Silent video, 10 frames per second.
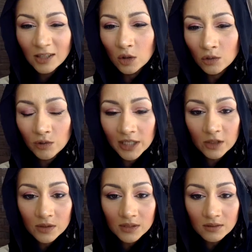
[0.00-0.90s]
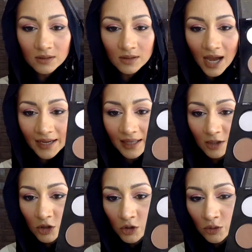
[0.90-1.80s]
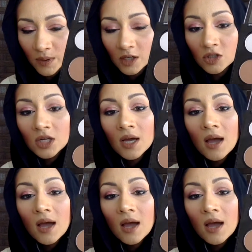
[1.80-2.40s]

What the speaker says: I don't really use the highlighters too much.